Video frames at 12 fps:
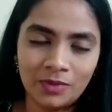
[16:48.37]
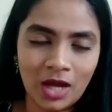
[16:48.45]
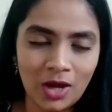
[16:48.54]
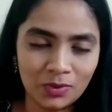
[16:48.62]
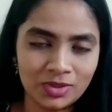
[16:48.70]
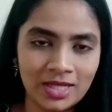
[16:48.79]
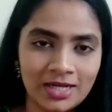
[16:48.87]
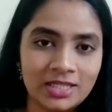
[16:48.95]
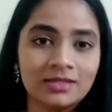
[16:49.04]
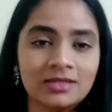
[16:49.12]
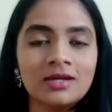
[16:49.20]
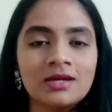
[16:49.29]
house, that
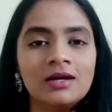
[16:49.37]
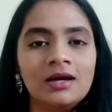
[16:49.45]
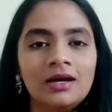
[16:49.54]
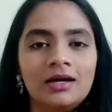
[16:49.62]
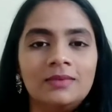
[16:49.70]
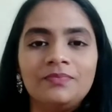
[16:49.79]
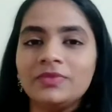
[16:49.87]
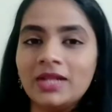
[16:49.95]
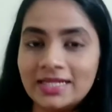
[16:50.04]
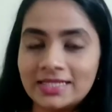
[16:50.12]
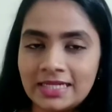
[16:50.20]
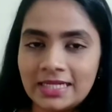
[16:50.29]
is
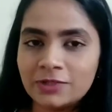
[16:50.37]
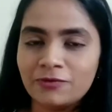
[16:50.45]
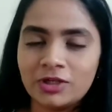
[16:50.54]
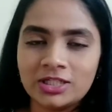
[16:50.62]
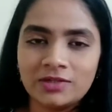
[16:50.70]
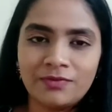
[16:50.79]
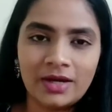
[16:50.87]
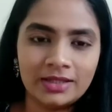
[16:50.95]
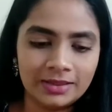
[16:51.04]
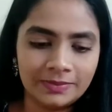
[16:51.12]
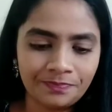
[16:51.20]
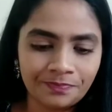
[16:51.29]
Leslie's foster
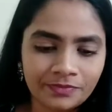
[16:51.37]
father.